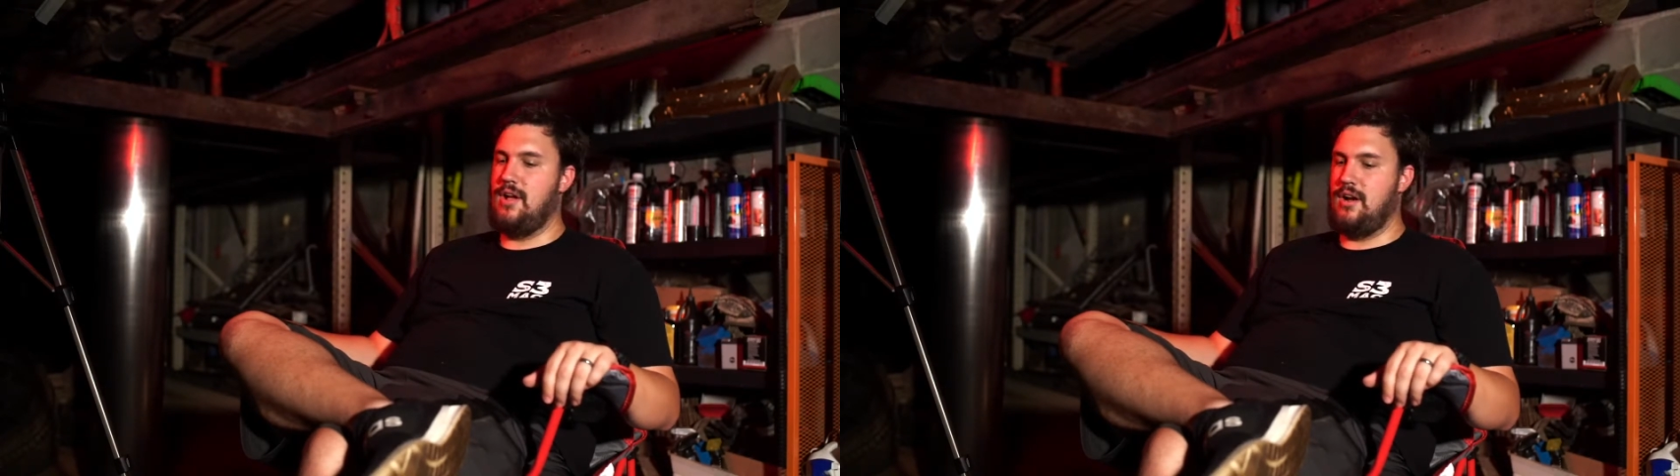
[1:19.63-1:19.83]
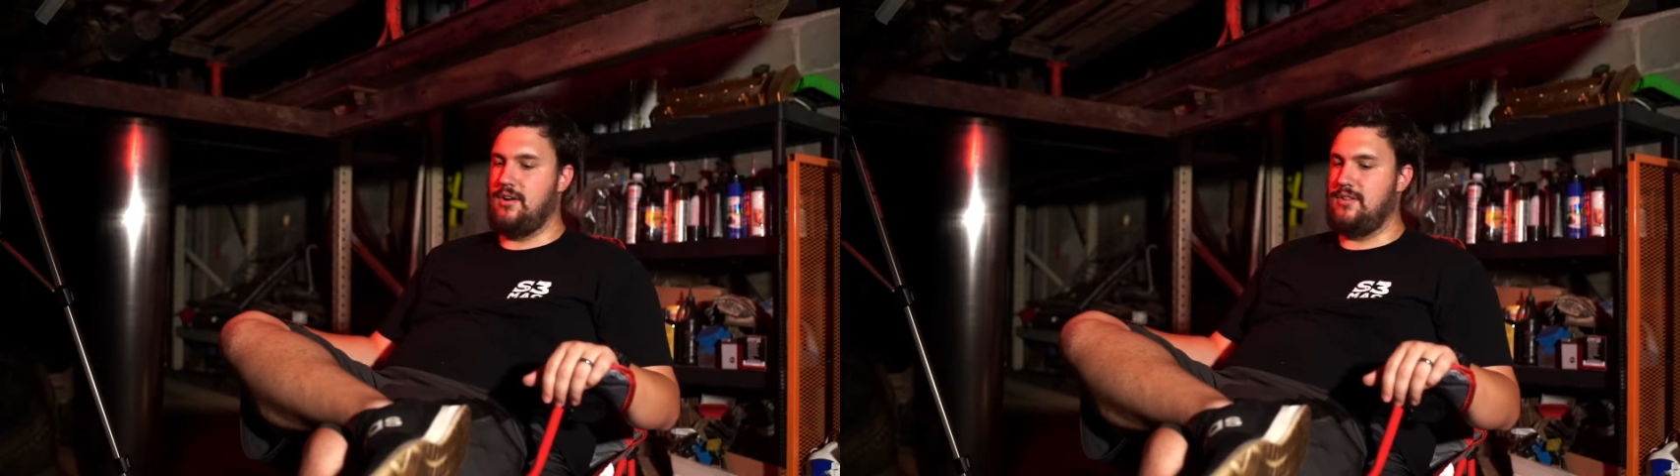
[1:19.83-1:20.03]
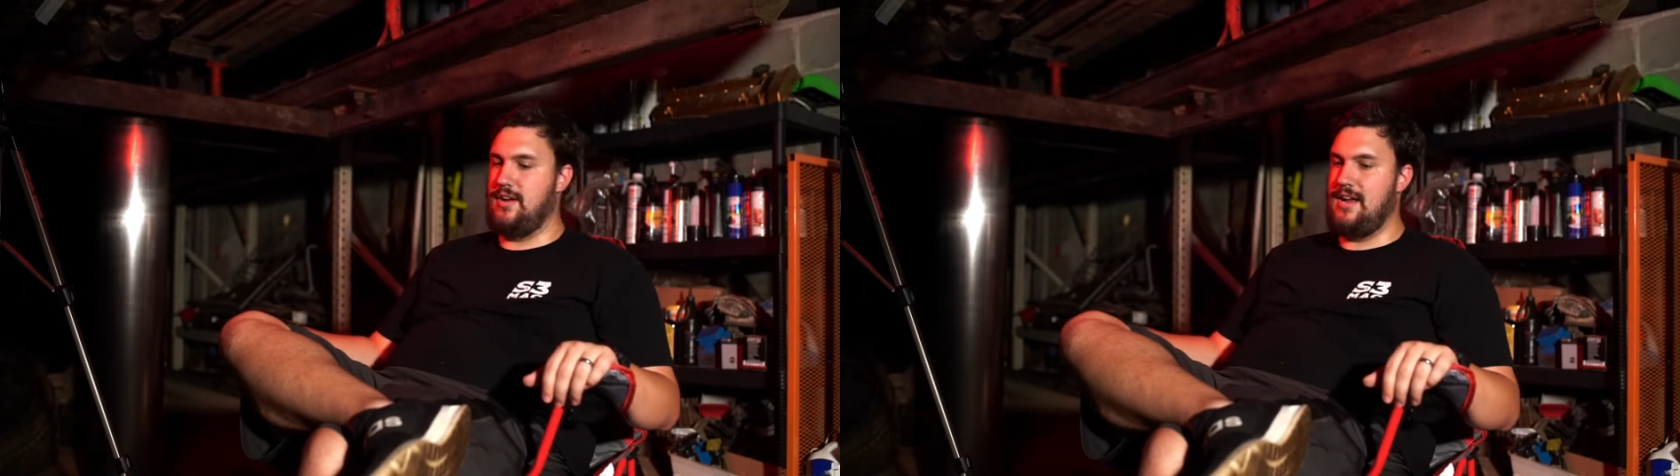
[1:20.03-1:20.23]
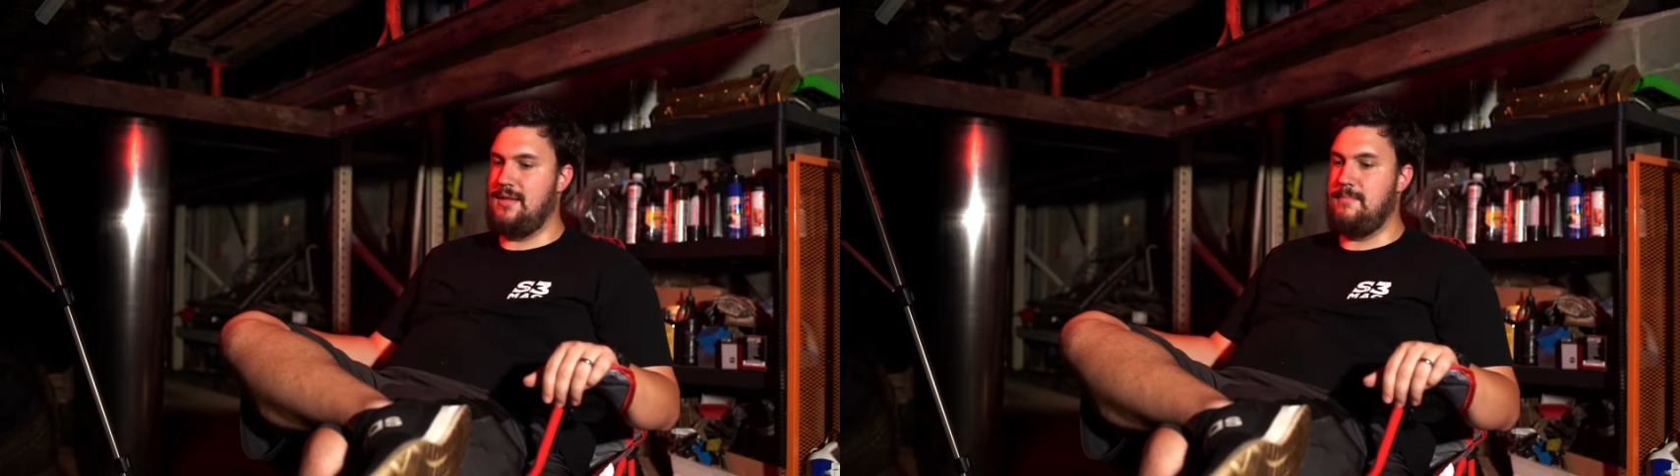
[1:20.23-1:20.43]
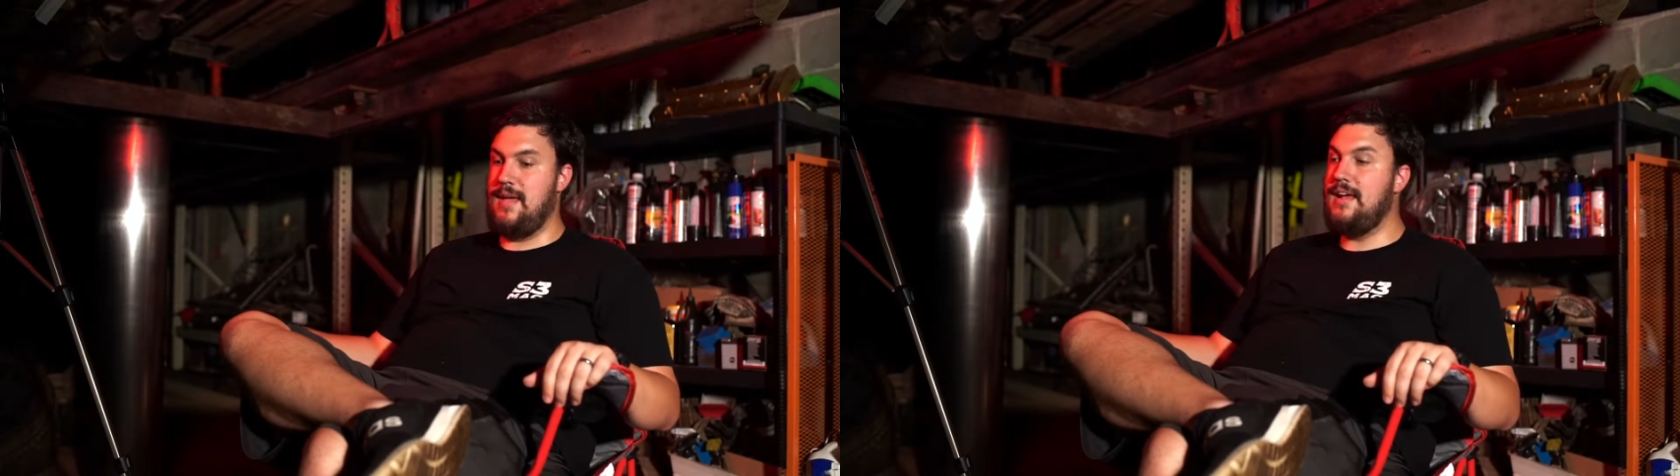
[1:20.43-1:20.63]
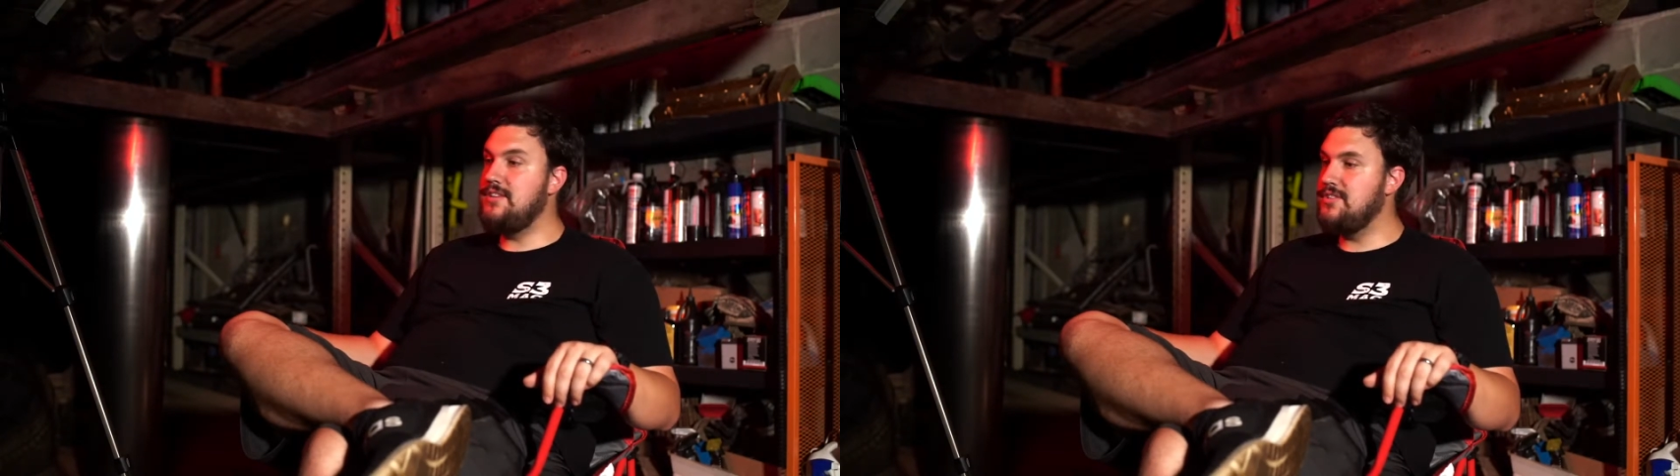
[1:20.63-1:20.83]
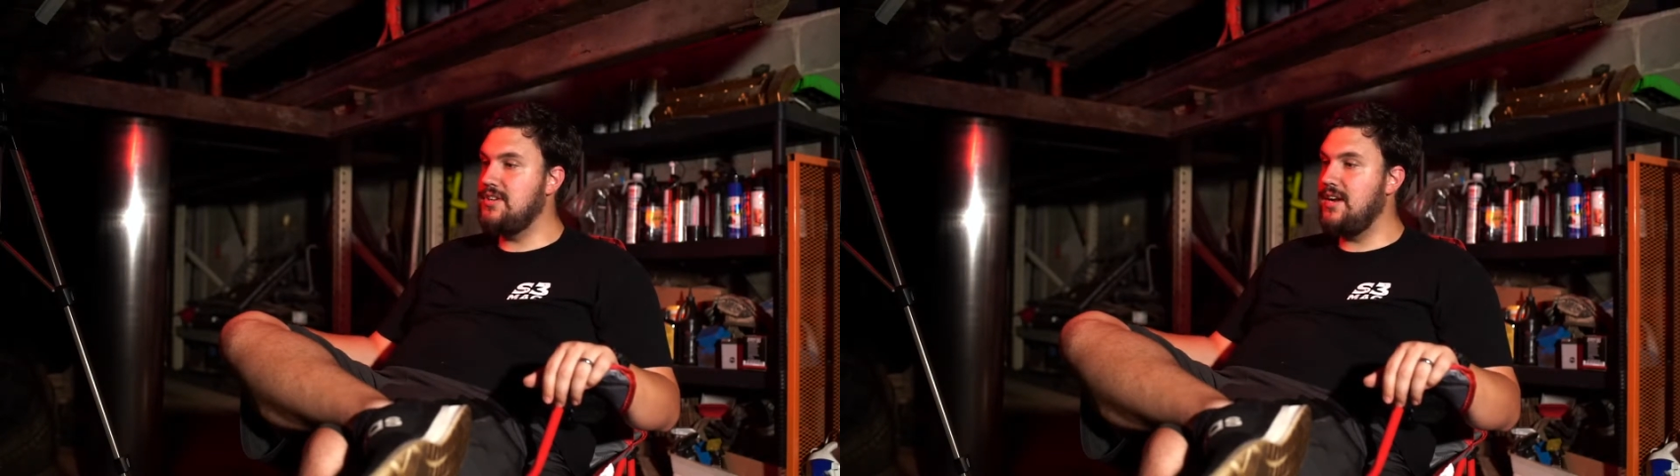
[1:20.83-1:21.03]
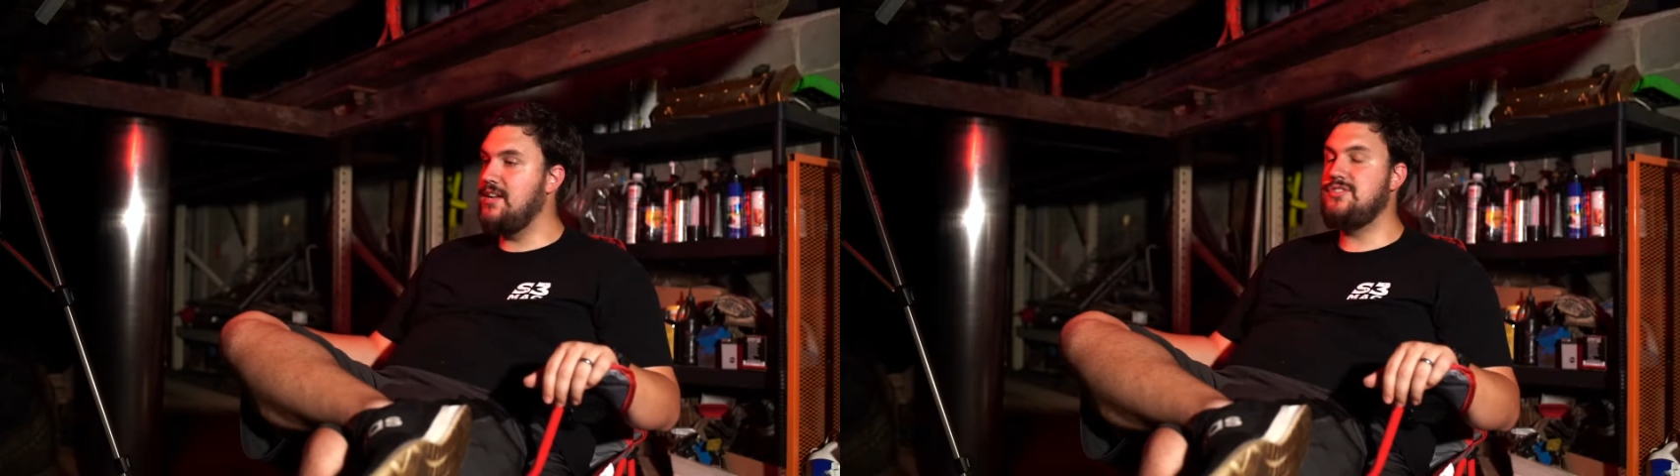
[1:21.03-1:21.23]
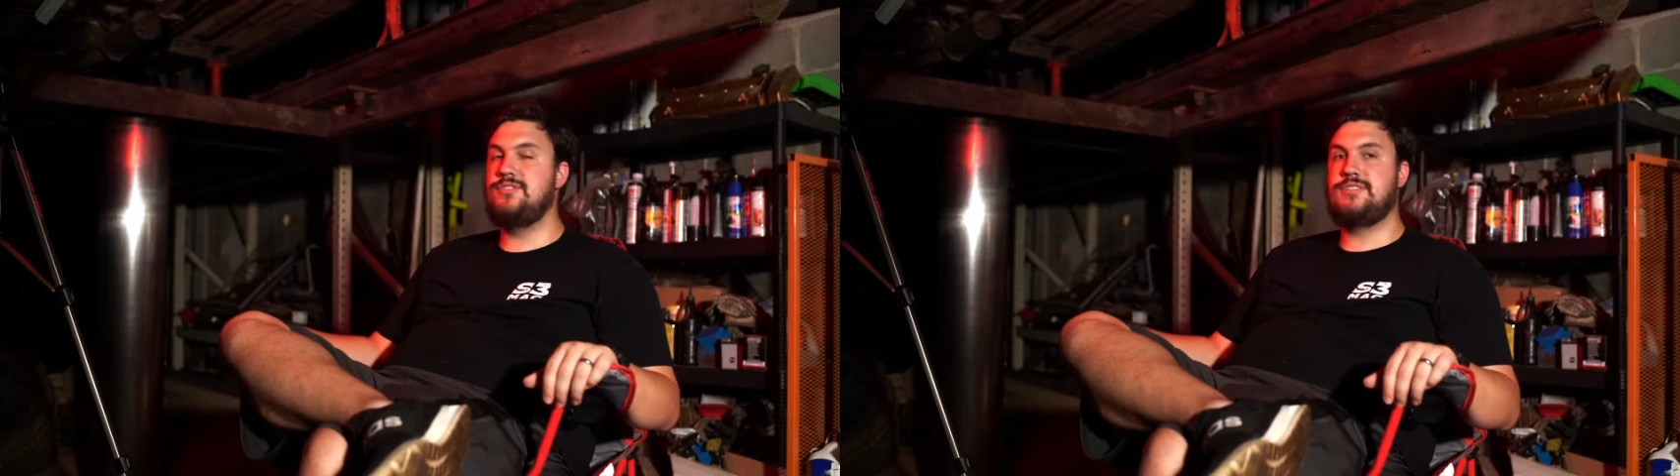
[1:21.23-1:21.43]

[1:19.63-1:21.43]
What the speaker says: are there any major issues